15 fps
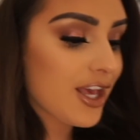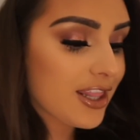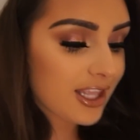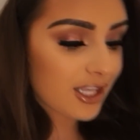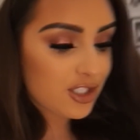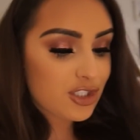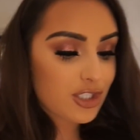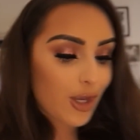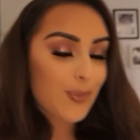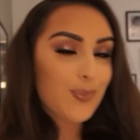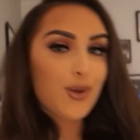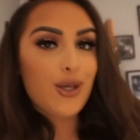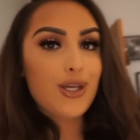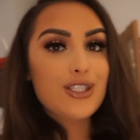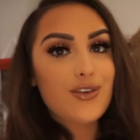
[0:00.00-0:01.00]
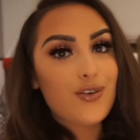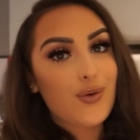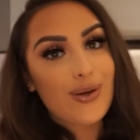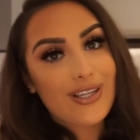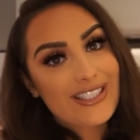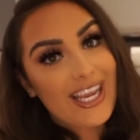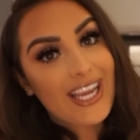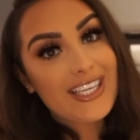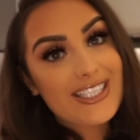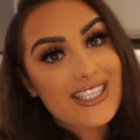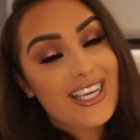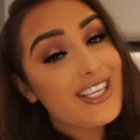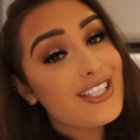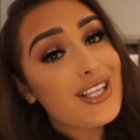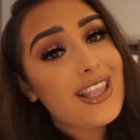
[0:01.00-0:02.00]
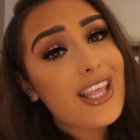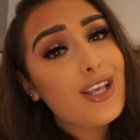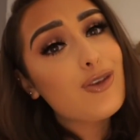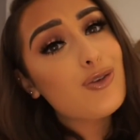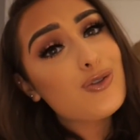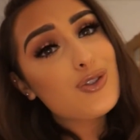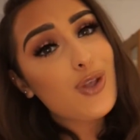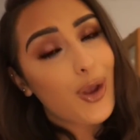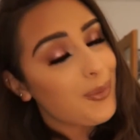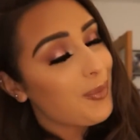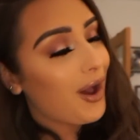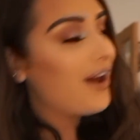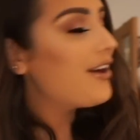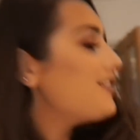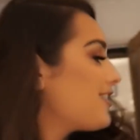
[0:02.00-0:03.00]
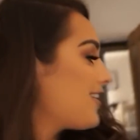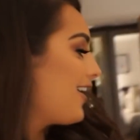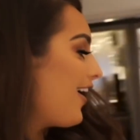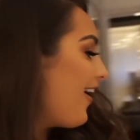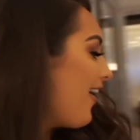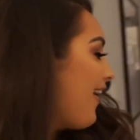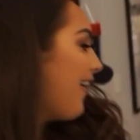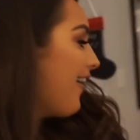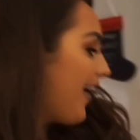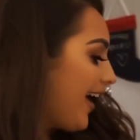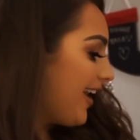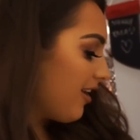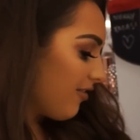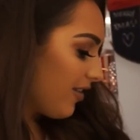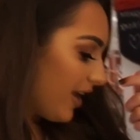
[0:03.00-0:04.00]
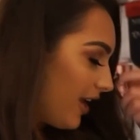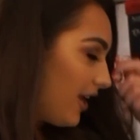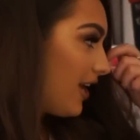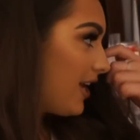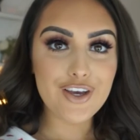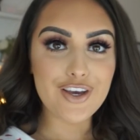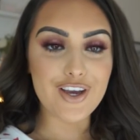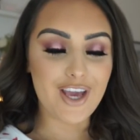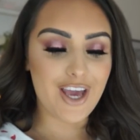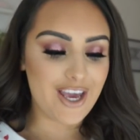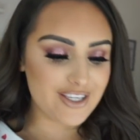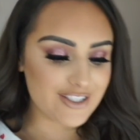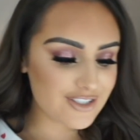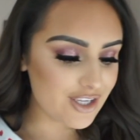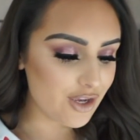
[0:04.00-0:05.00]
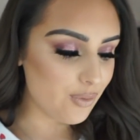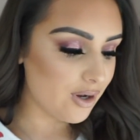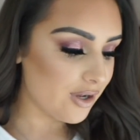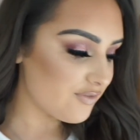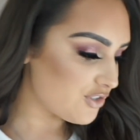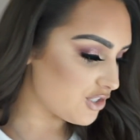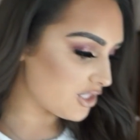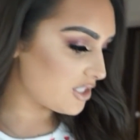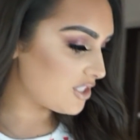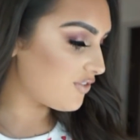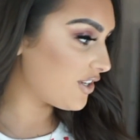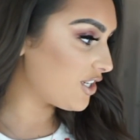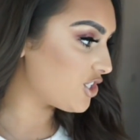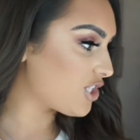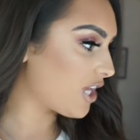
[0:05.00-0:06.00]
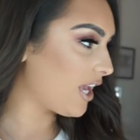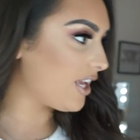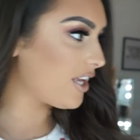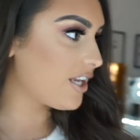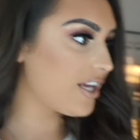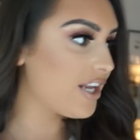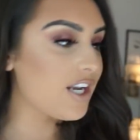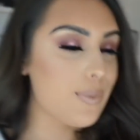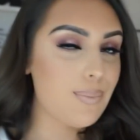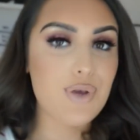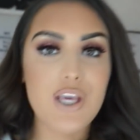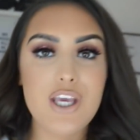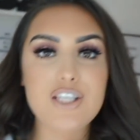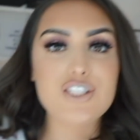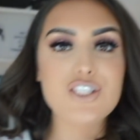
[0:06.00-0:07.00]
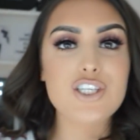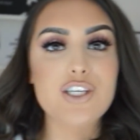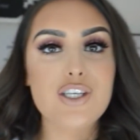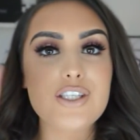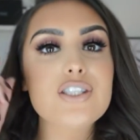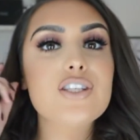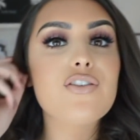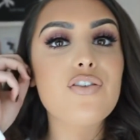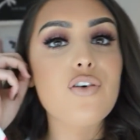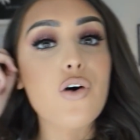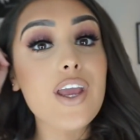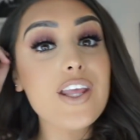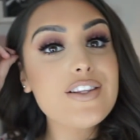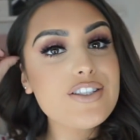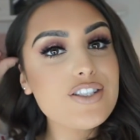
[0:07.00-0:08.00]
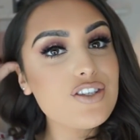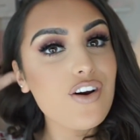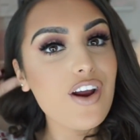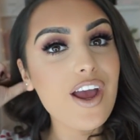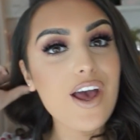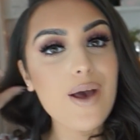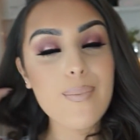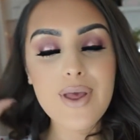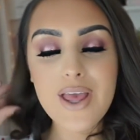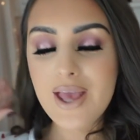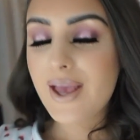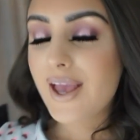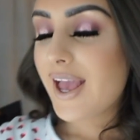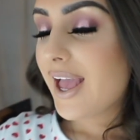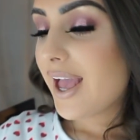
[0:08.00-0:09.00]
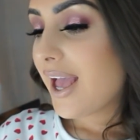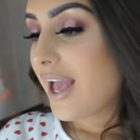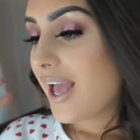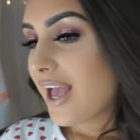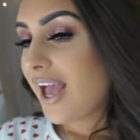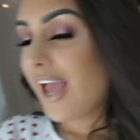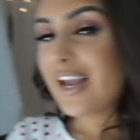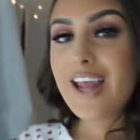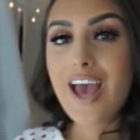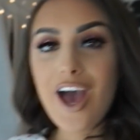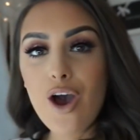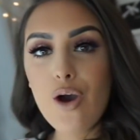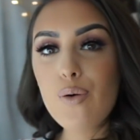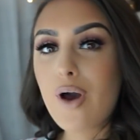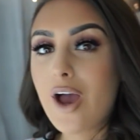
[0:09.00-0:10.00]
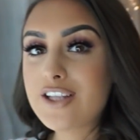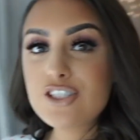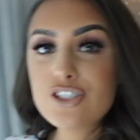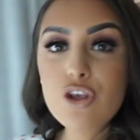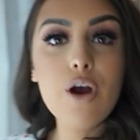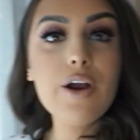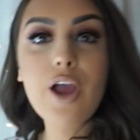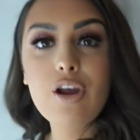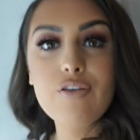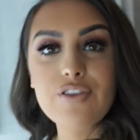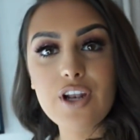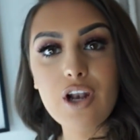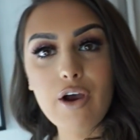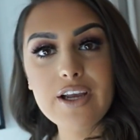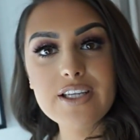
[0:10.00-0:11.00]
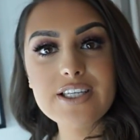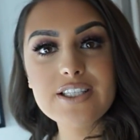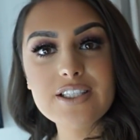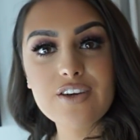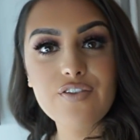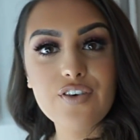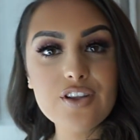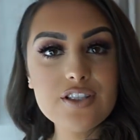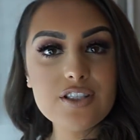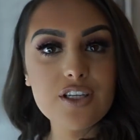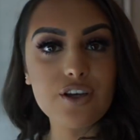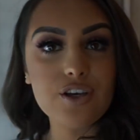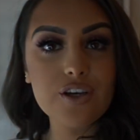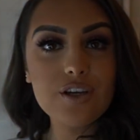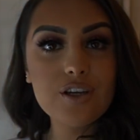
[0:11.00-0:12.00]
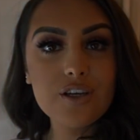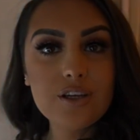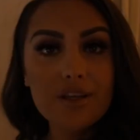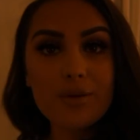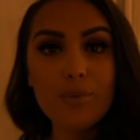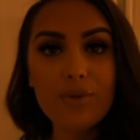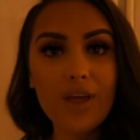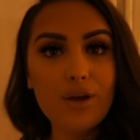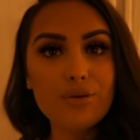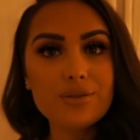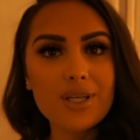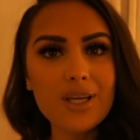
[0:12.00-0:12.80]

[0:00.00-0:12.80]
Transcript: They're so beautiful and dainty, so thank you so much. Oh, I love it. Okay, so I've just finished taking pictures for Instagram, and now I just can't get over the lighting difference. Look, without